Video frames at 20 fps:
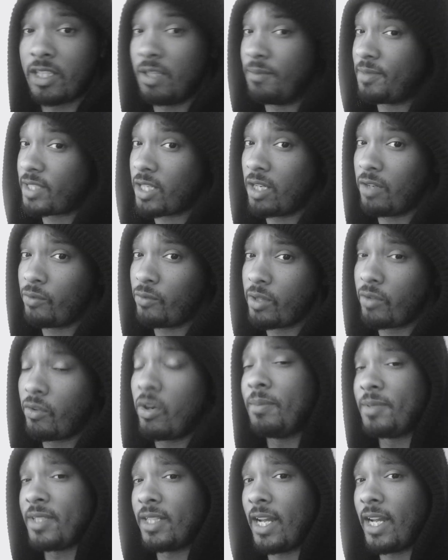himself with
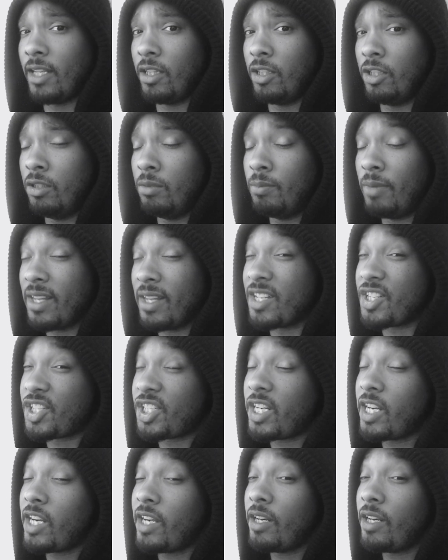kryptonite lube by the
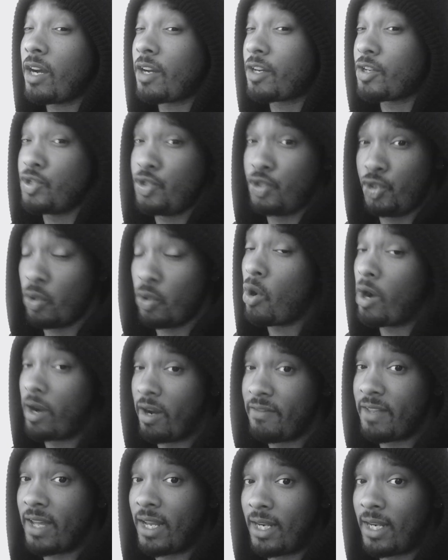sheer and utter joy
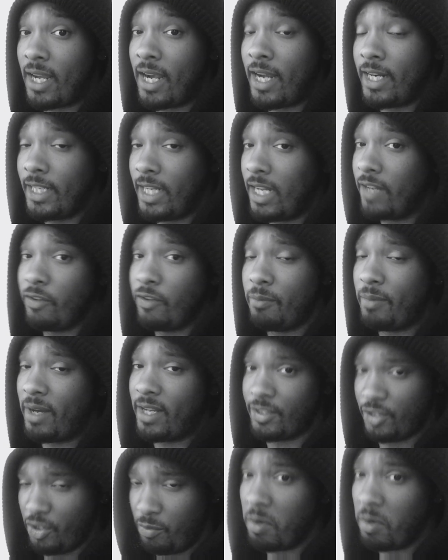of that line given
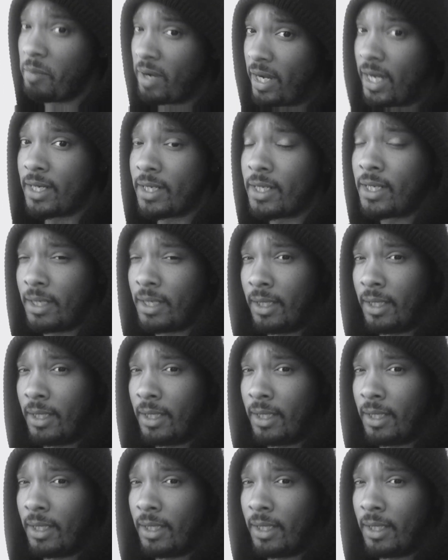by Superman.